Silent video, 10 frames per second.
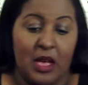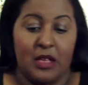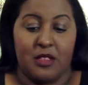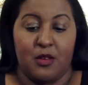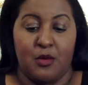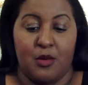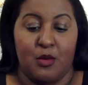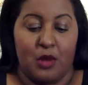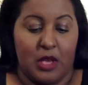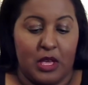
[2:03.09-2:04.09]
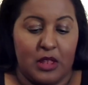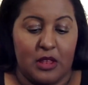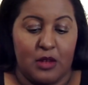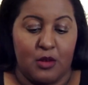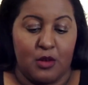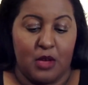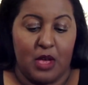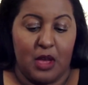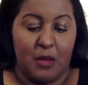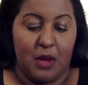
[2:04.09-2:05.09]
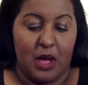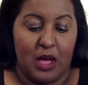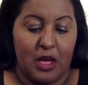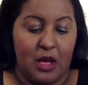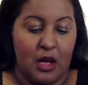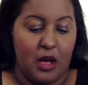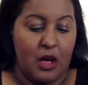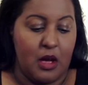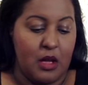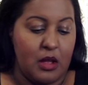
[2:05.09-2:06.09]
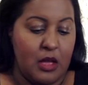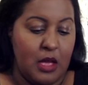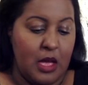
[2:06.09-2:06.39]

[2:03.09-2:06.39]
So we're going to hit the little camera icon